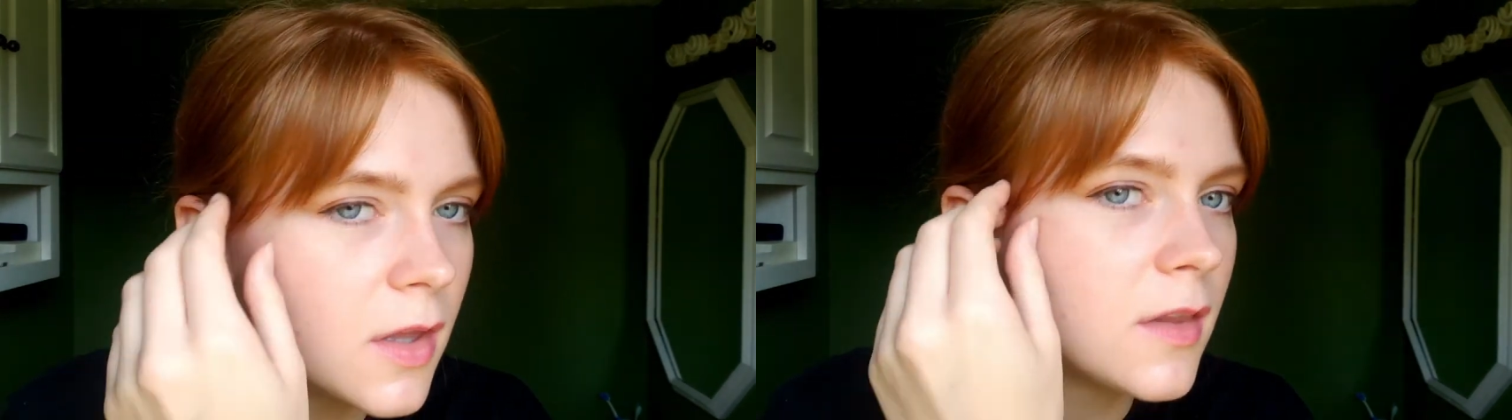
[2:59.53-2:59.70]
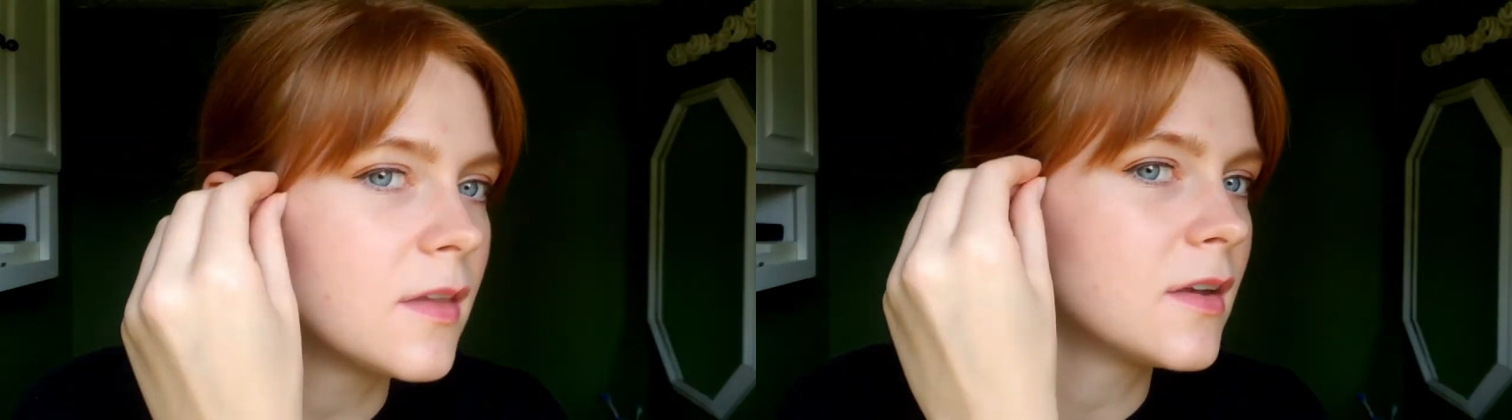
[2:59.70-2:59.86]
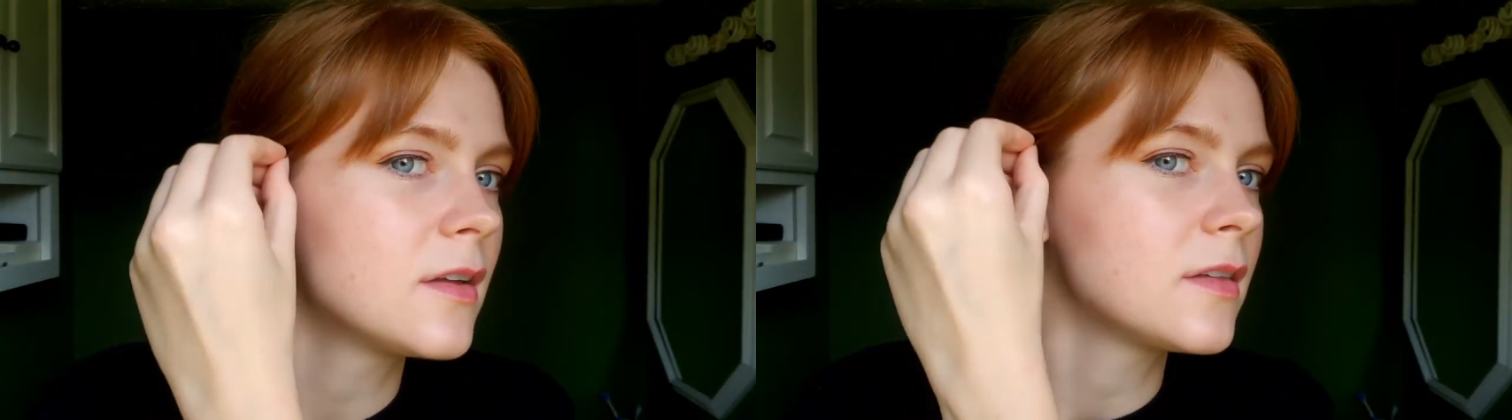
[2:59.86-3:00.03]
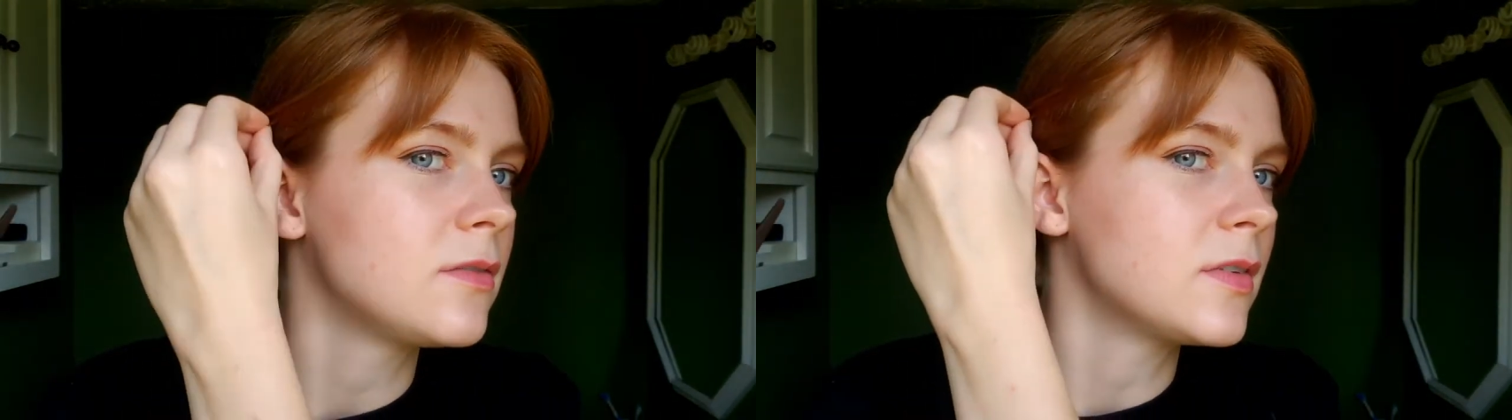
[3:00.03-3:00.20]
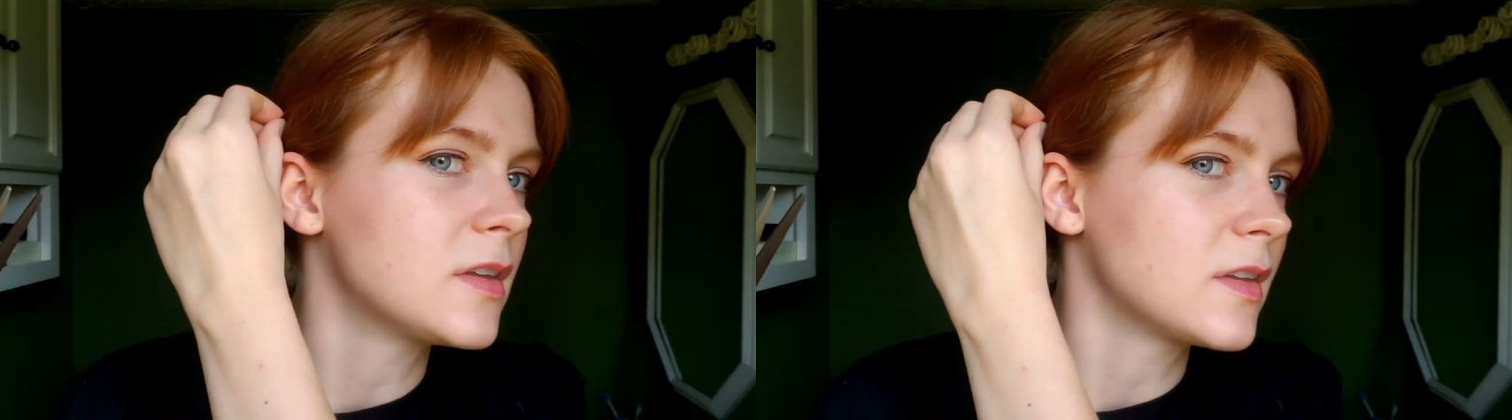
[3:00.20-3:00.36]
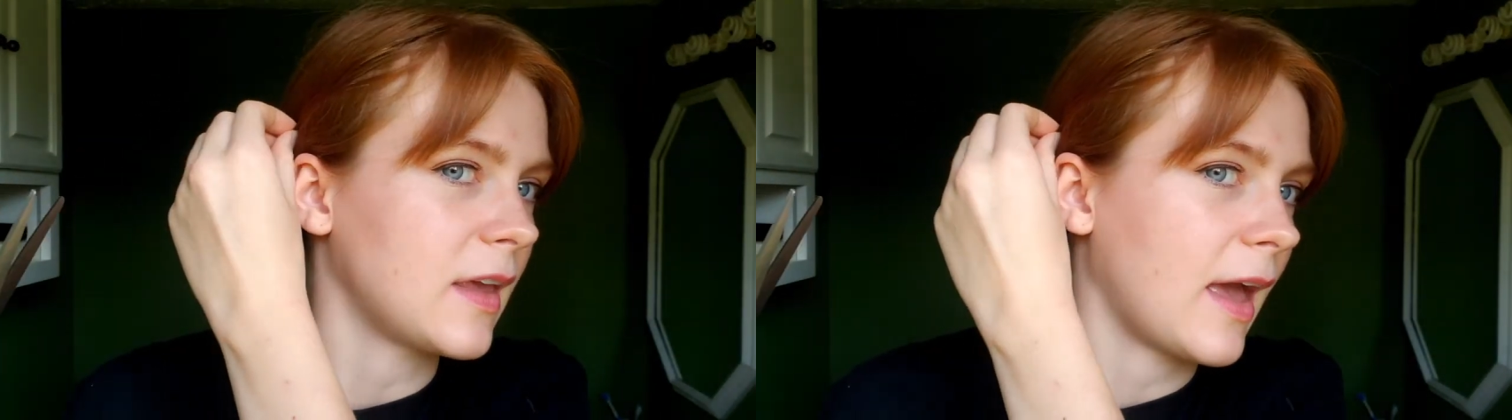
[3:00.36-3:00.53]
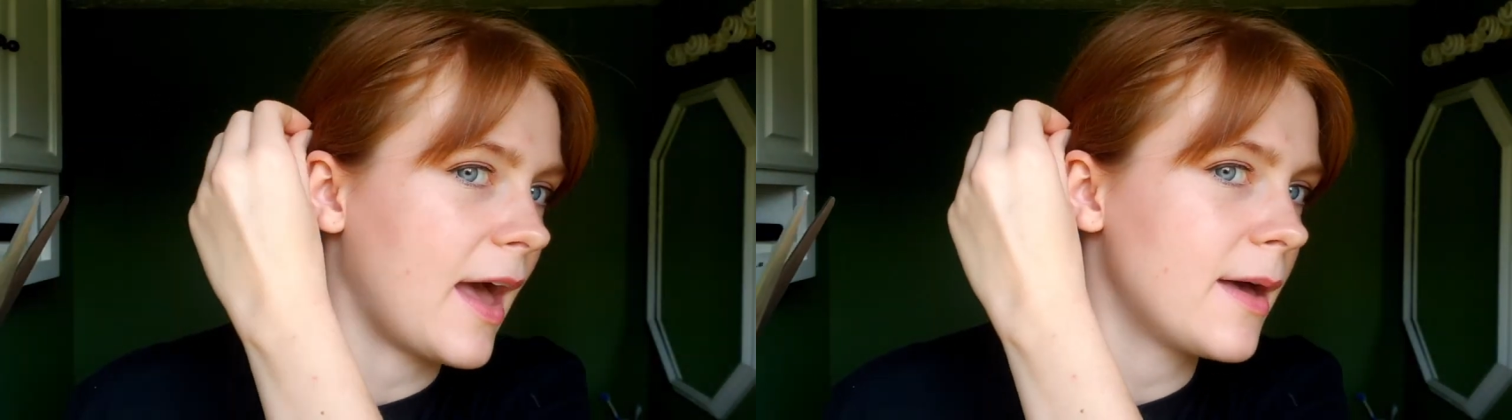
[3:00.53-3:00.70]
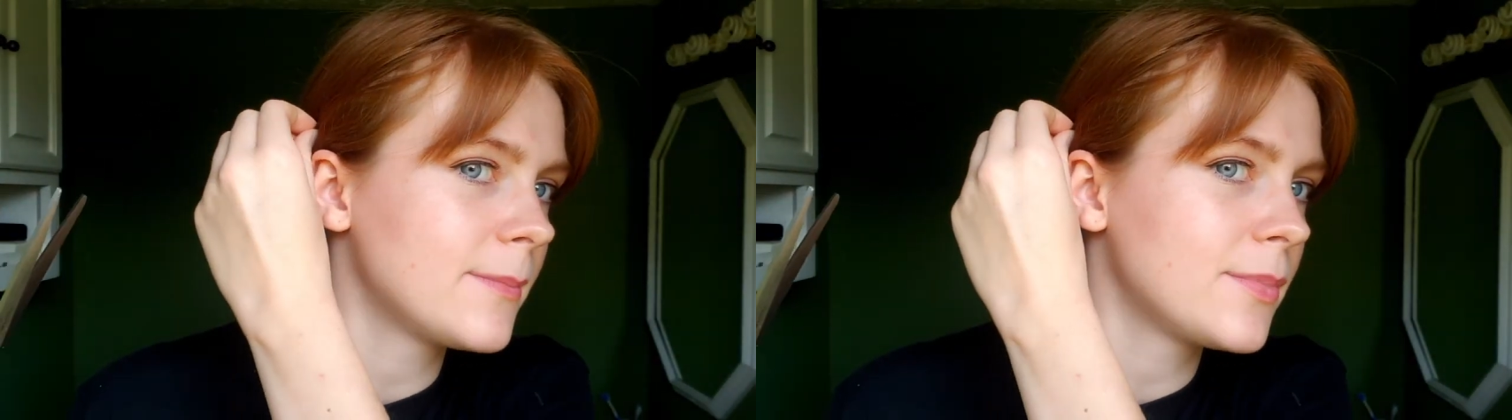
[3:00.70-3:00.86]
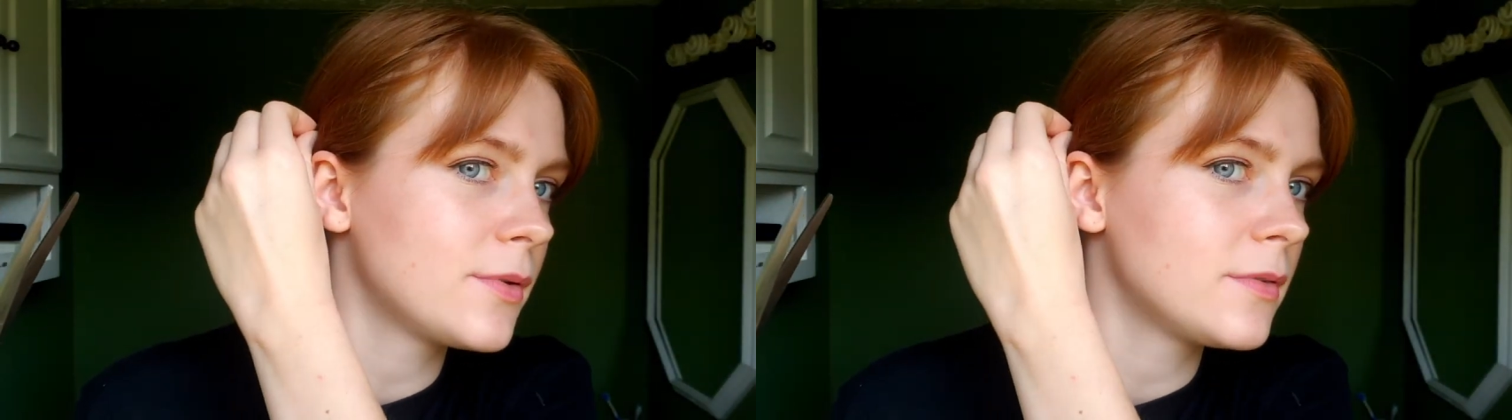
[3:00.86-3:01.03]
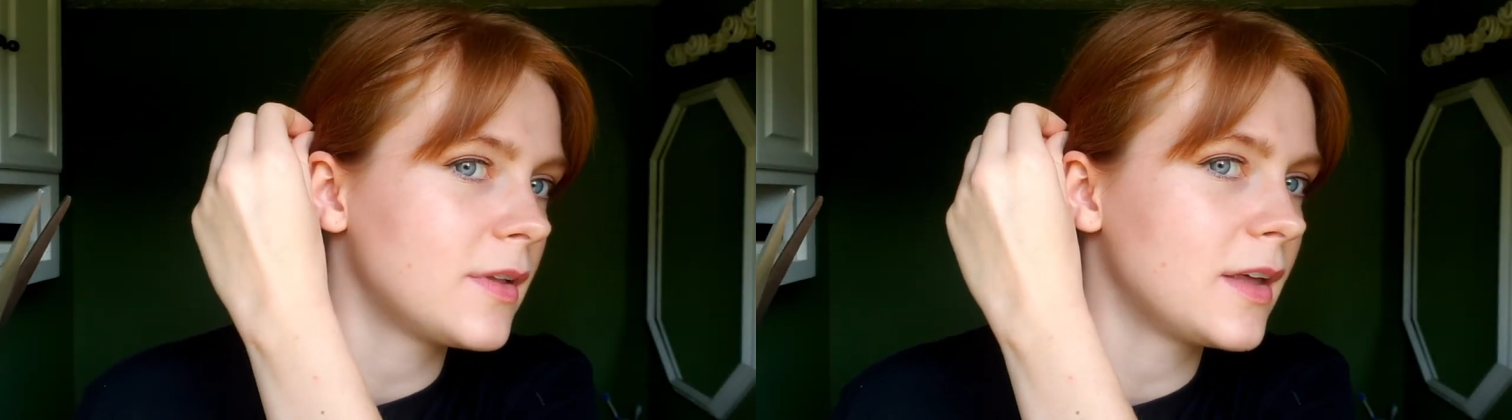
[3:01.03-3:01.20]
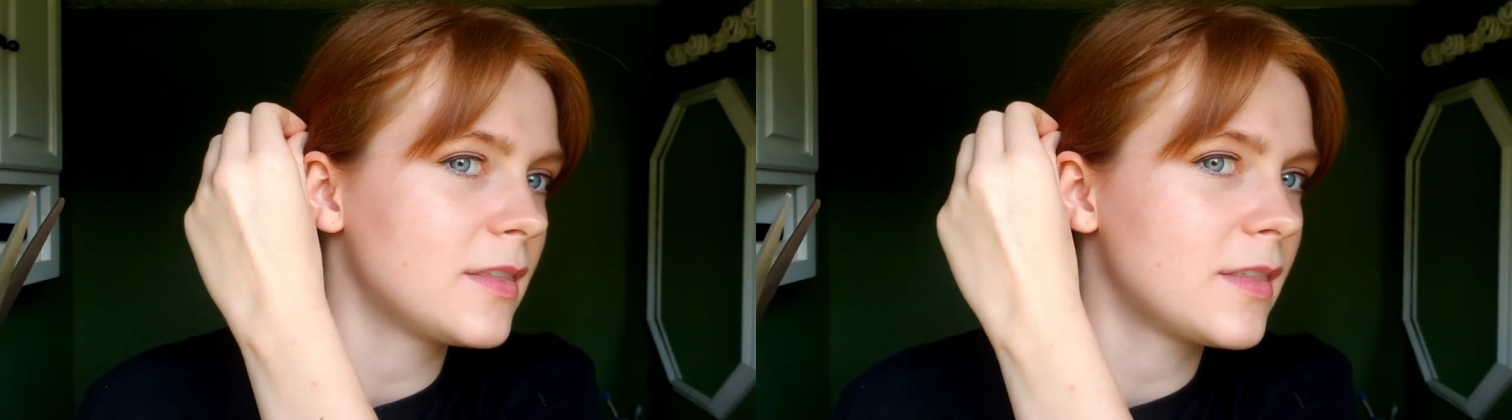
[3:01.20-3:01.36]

Then it leaves this gap like